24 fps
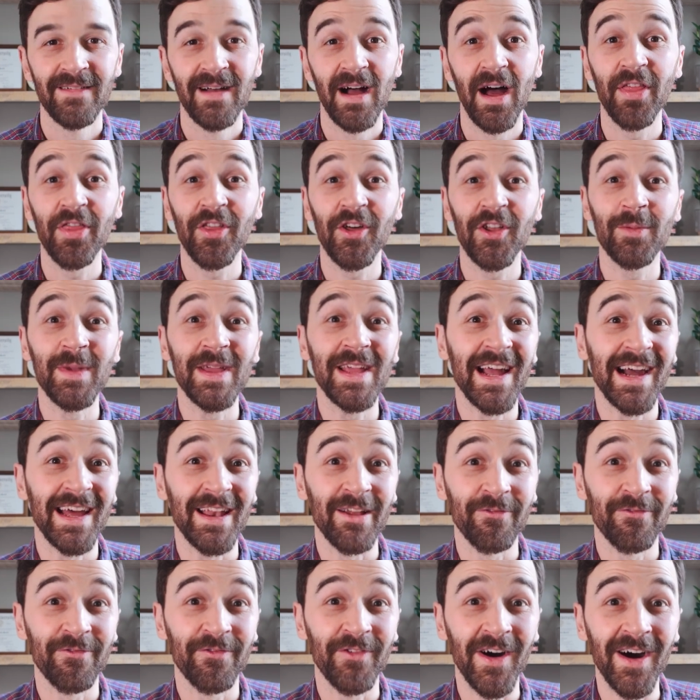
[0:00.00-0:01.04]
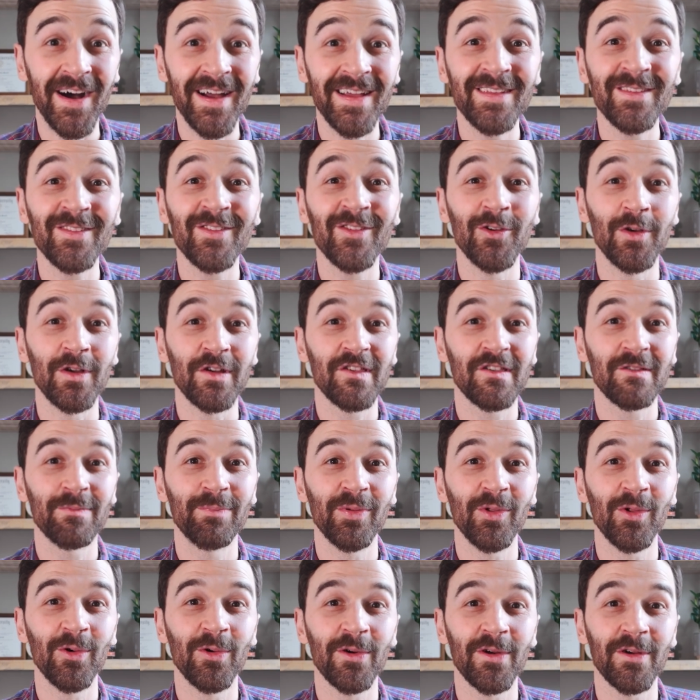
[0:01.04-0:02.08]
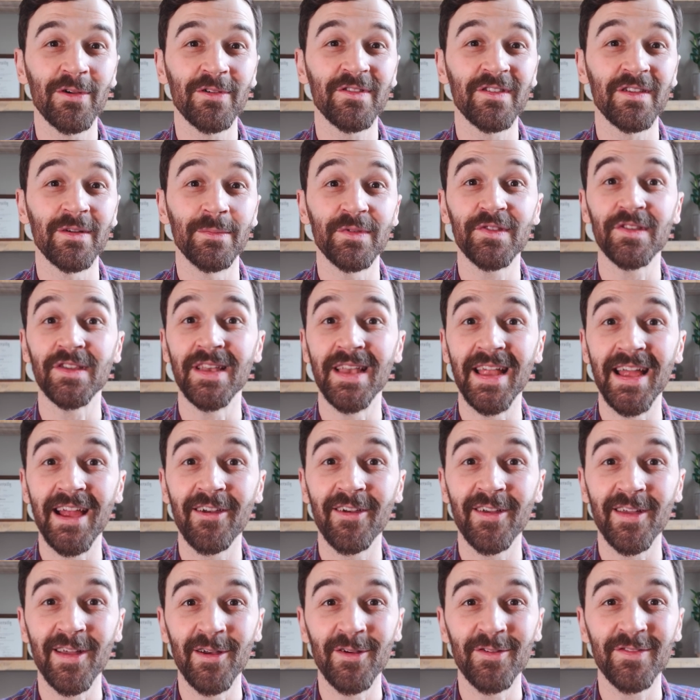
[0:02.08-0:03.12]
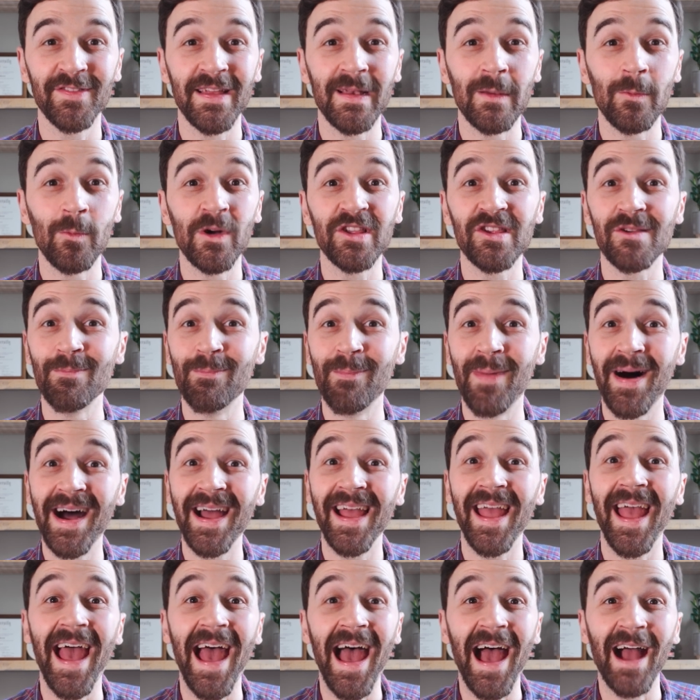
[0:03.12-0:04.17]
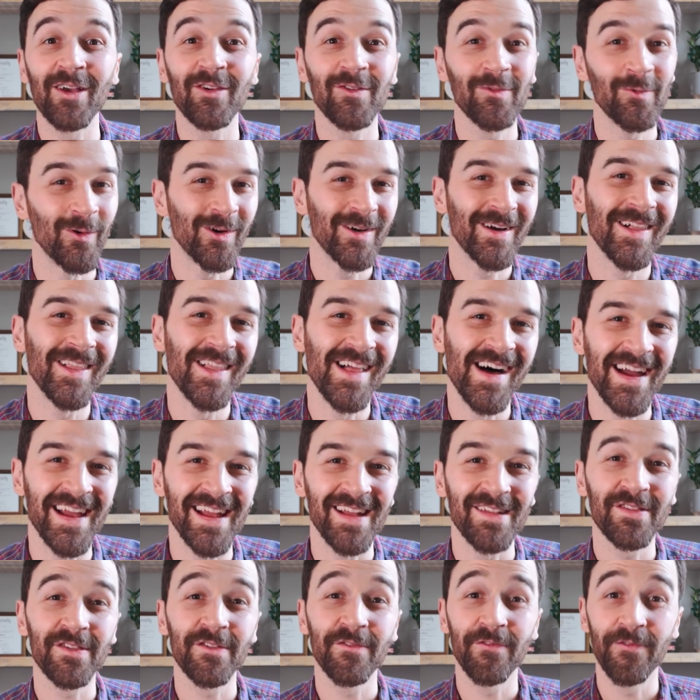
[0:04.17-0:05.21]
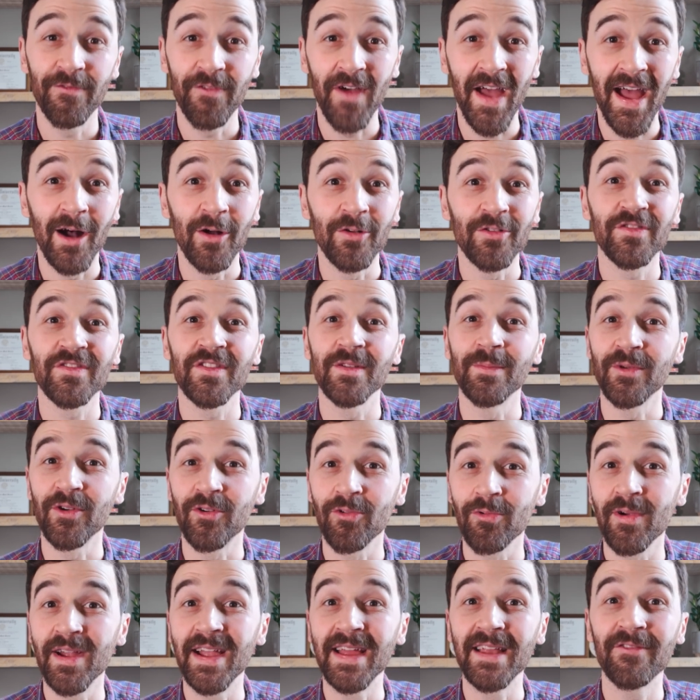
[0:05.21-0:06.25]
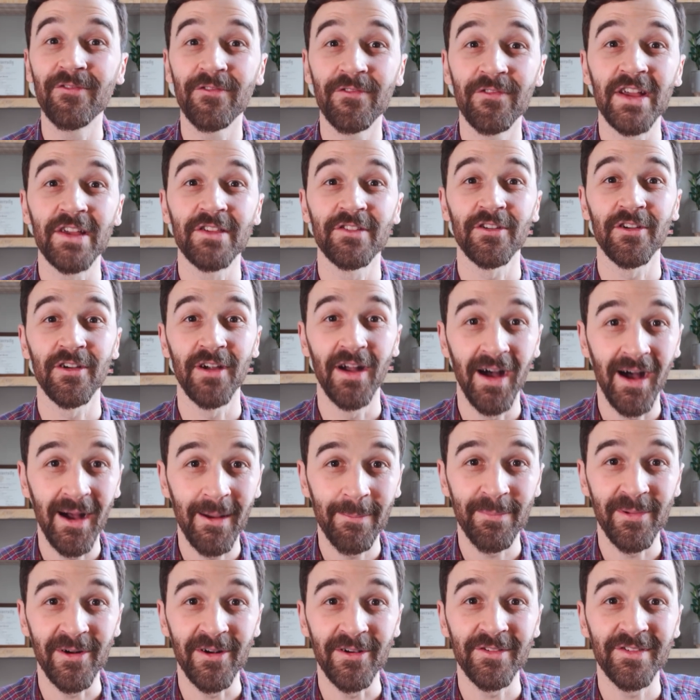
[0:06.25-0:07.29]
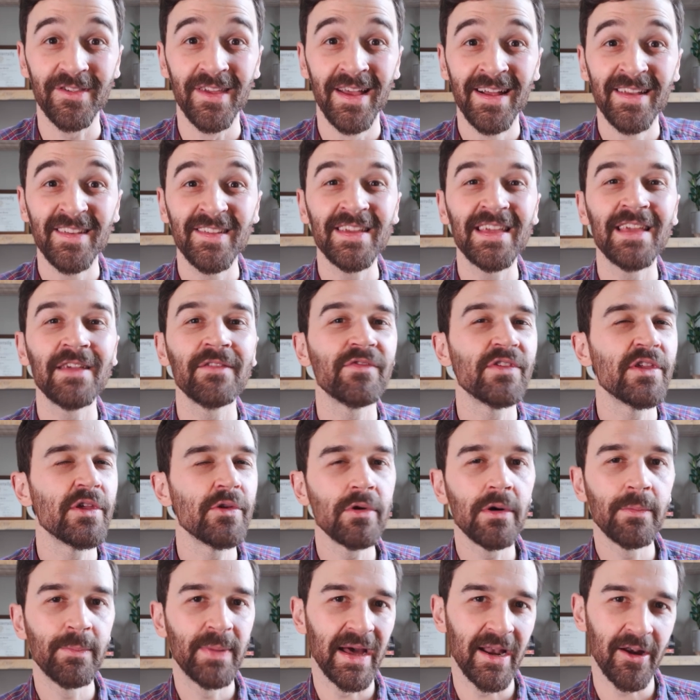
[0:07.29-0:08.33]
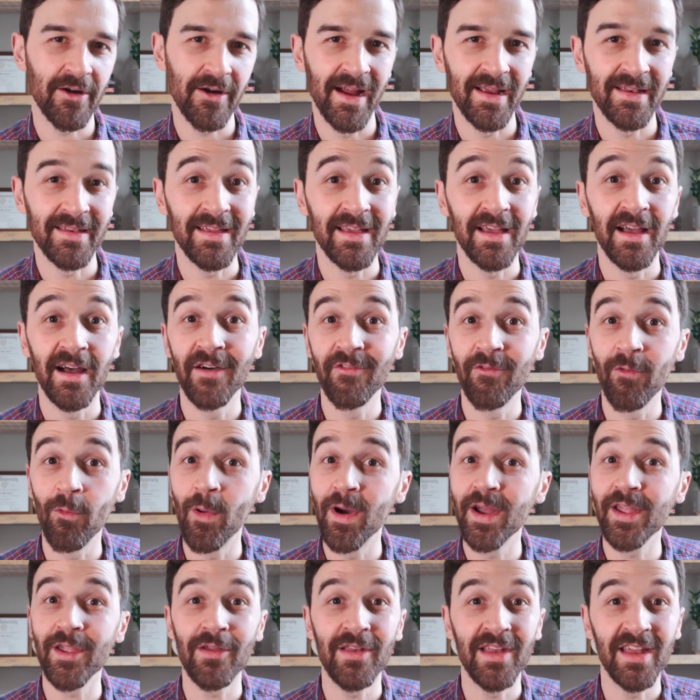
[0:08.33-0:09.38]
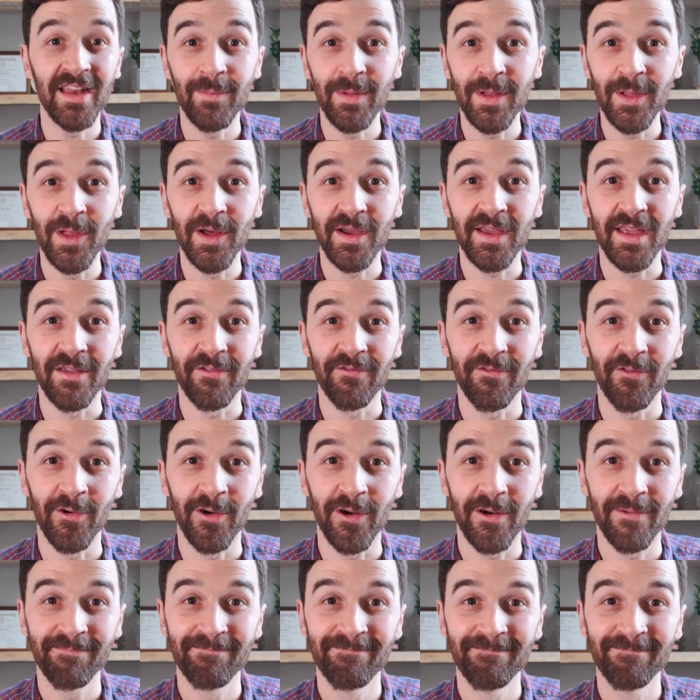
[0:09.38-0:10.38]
I thought it'd be kind of fun to explore some scenarios in which my actual clients found some great fixer-uppers to give you a better idea of what you need to be looking for.